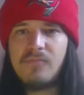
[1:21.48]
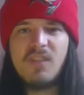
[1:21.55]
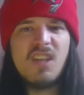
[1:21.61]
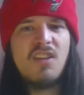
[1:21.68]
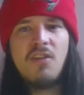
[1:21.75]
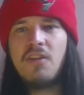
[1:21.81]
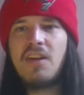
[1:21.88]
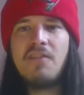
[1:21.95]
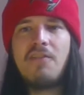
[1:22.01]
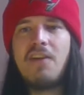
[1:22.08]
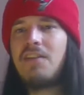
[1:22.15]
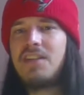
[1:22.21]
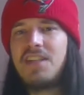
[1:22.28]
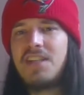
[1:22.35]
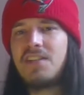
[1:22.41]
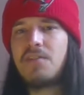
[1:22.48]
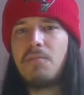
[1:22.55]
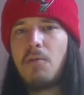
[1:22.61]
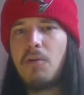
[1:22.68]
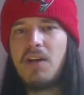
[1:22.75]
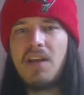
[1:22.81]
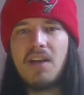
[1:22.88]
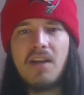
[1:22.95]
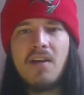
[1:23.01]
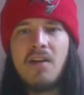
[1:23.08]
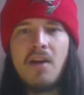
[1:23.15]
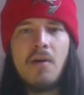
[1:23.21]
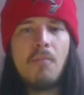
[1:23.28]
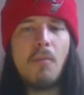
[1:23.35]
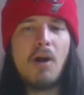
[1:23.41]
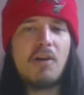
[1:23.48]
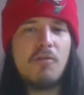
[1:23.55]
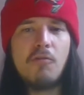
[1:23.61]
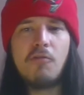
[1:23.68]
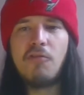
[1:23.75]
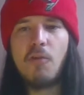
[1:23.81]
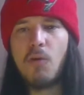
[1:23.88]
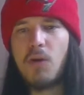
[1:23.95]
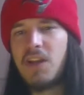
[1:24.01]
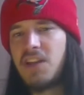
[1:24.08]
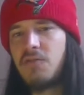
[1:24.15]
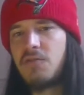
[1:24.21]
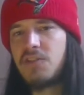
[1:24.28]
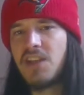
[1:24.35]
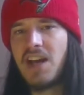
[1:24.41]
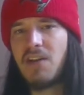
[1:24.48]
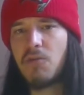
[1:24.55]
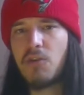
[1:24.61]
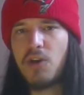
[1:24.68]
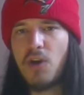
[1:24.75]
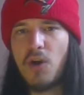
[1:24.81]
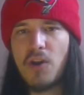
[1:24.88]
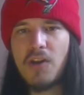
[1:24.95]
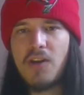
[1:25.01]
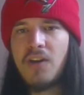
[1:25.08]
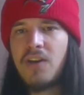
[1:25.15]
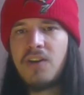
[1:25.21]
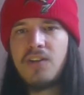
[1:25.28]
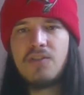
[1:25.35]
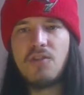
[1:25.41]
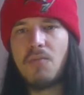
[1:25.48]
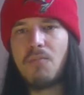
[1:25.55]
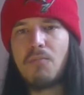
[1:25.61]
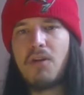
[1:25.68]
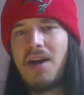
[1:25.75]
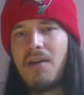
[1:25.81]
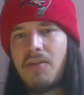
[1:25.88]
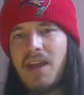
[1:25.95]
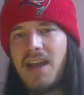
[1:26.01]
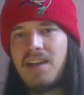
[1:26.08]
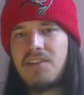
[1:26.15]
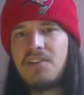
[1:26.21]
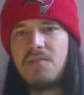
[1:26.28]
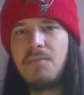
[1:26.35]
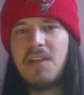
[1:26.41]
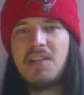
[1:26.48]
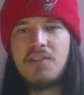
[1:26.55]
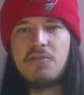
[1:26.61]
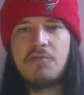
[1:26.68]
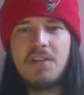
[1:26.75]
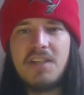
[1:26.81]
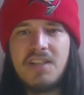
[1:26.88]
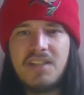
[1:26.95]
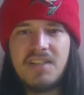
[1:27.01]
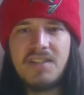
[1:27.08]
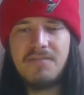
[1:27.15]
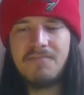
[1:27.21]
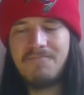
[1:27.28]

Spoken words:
including the very disappointing Michael Floyd, who's now gone. John Brown had some injuries.